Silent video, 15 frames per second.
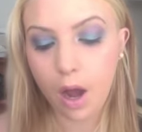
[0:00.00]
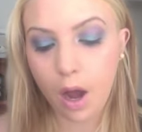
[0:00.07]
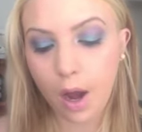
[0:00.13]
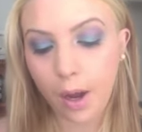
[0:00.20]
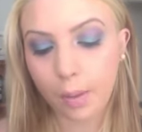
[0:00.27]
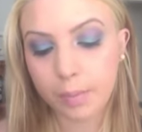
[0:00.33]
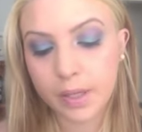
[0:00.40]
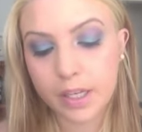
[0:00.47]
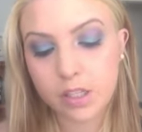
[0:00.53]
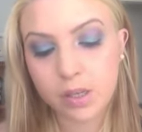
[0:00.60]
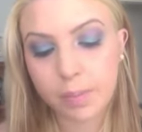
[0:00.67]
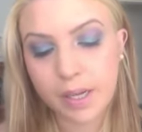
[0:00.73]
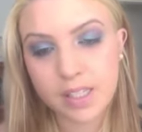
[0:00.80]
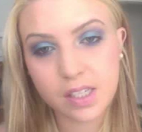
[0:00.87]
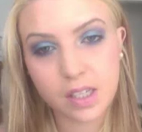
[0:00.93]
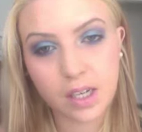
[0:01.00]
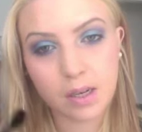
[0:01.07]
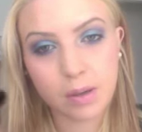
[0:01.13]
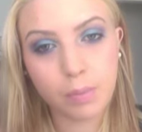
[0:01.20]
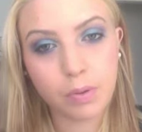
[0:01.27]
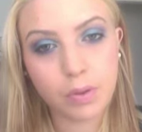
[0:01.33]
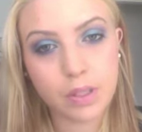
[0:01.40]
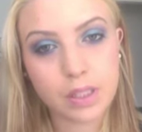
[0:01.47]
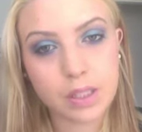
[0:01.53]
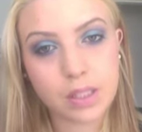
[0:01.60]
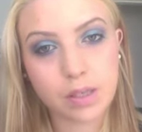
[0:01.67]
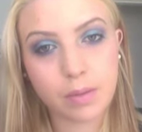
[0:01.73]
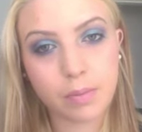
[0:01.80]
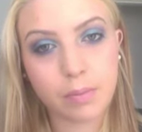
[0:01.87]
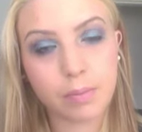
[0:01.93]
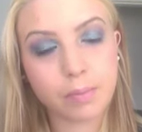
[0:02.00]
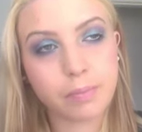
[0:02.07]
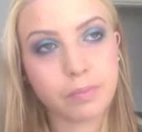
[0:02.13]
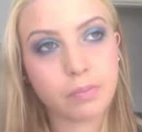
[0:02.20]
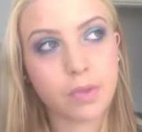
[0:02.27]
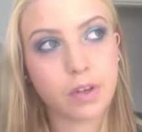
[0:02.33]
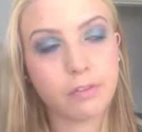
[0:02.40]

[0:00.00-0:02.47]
Yeah, so basically I'll put some